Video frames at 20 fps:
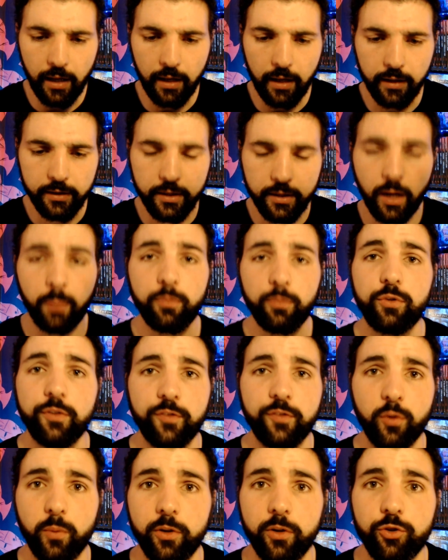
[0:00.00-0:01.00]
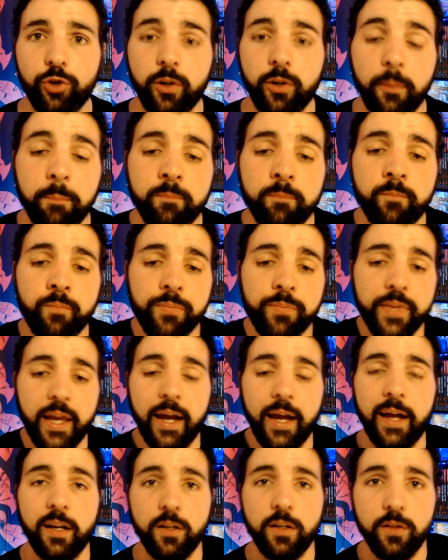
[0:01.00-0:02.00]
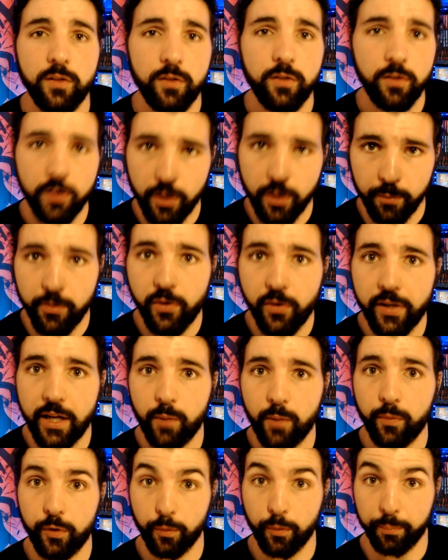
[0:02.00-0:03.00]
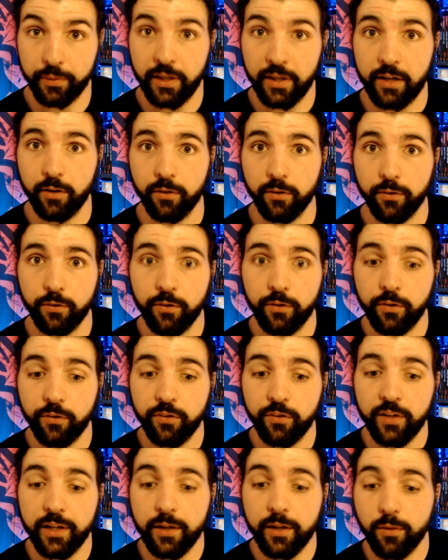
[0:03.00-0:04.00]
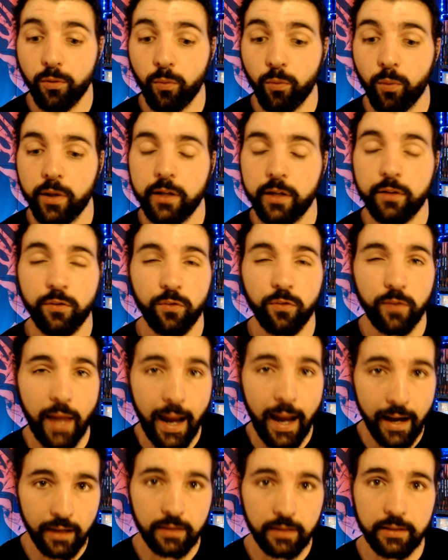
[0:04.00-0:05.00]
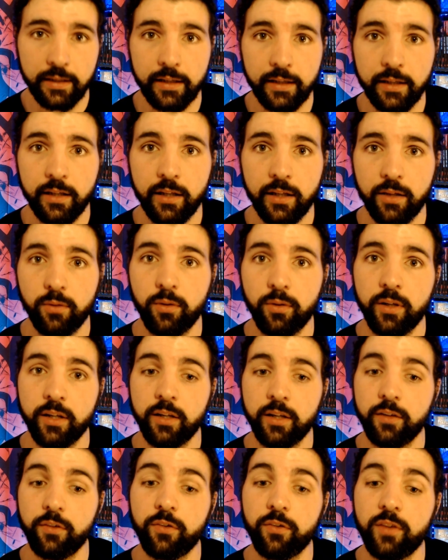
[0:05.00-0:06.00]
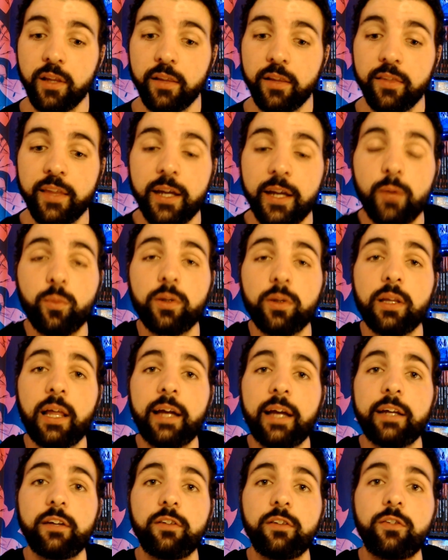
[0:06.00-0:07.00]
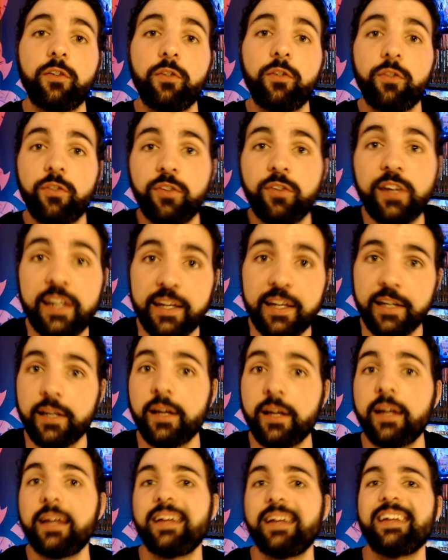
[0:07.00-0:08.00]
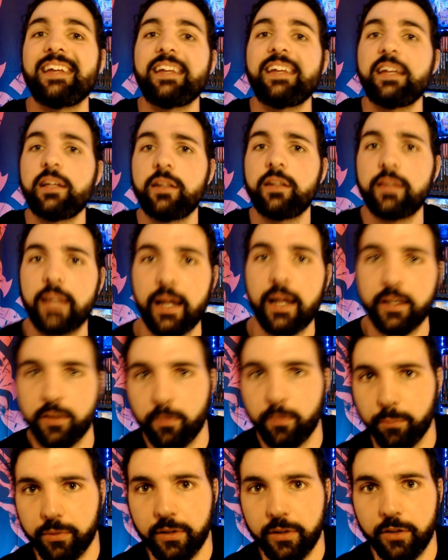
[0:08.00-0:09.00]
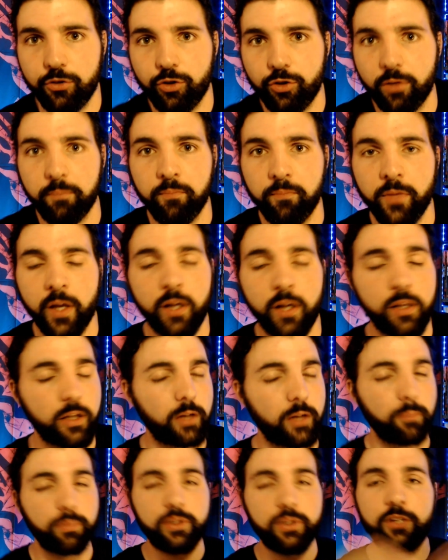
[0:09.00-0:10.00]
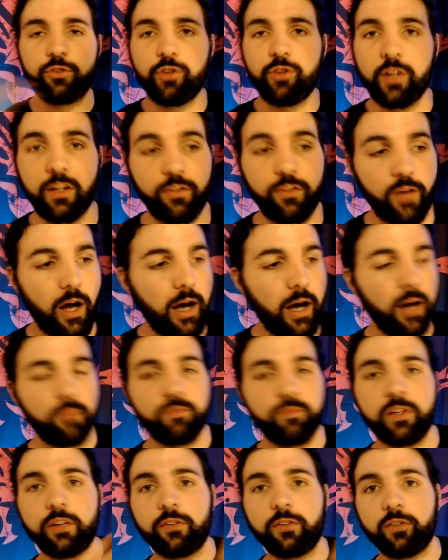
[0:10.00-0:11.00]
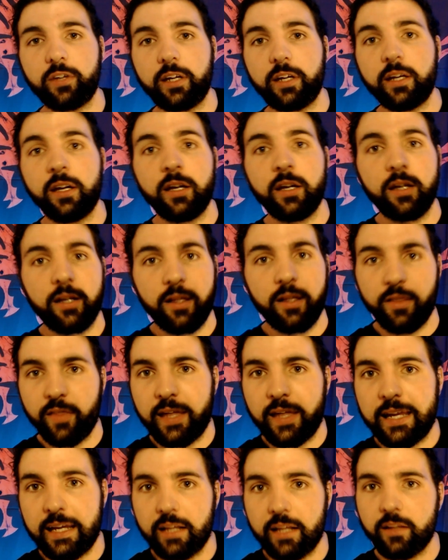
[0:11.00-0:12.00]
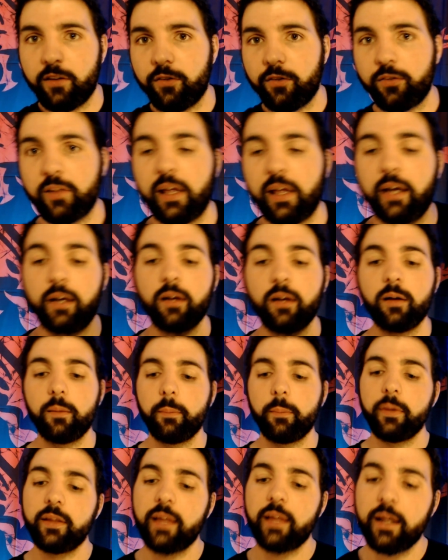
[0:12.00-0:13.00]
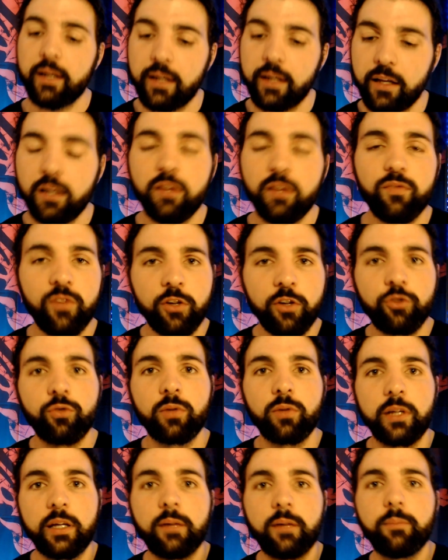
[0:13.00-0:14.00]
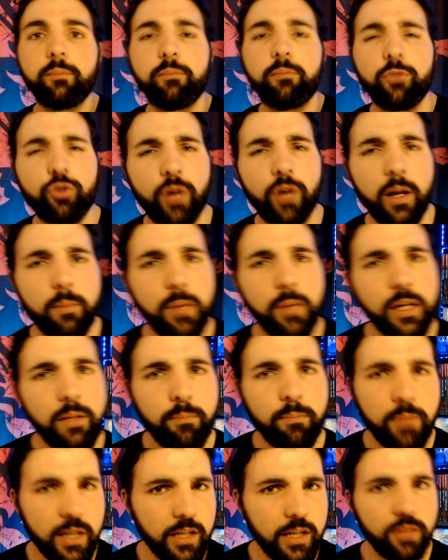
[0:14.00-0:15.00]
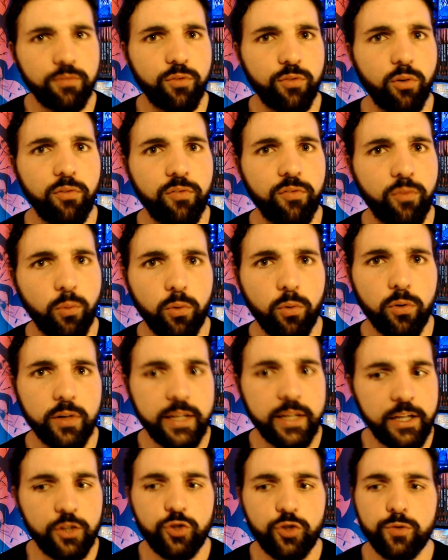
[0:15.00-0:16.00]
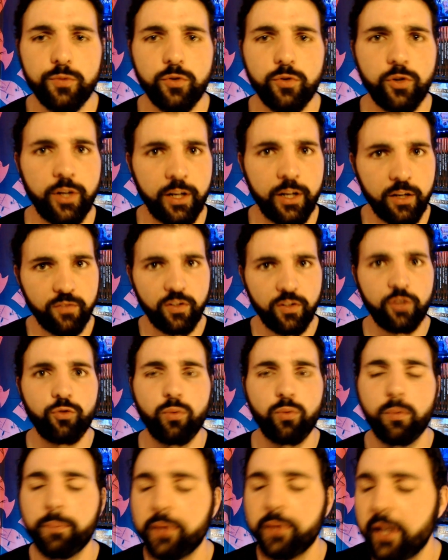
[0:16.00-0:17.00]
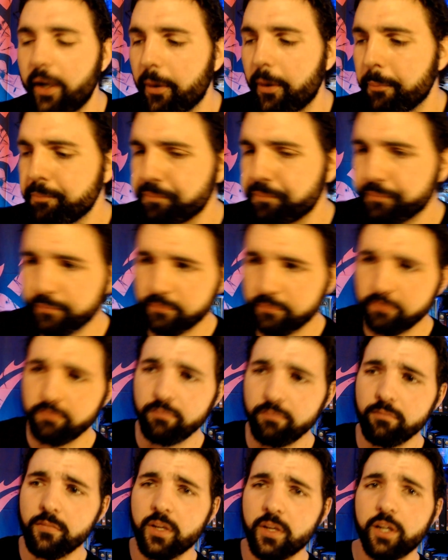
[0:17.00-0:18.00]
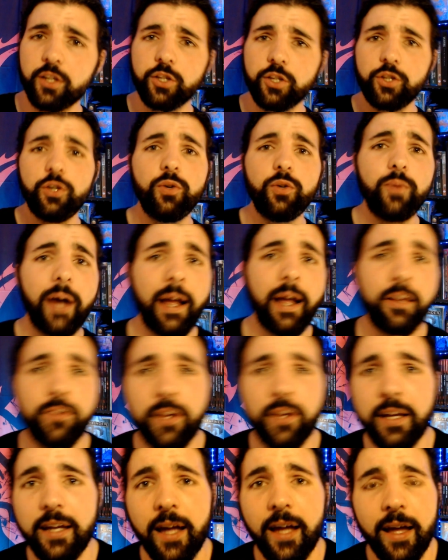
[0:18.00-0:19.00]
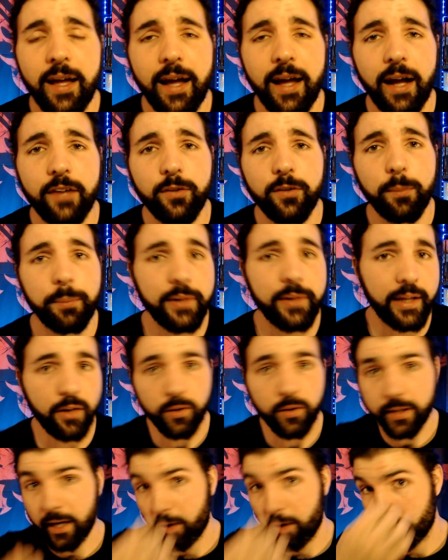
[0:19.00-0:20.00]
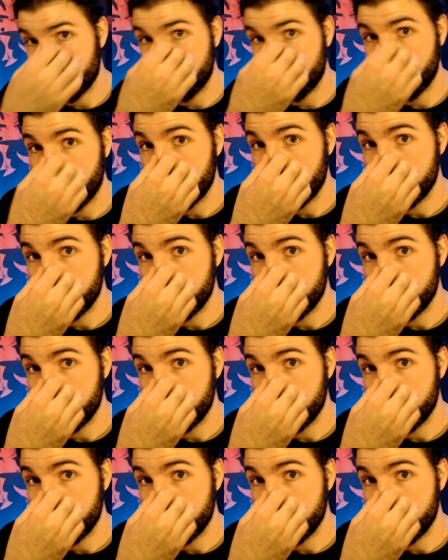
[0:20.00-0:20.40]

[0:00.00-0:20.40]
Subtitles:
come to fruition and communicate with your players to see what exactly it is that they would like to see in that completion. The completion is obviously they get this thing, but then individually try and make it meaningful for each individual player. You as a player character,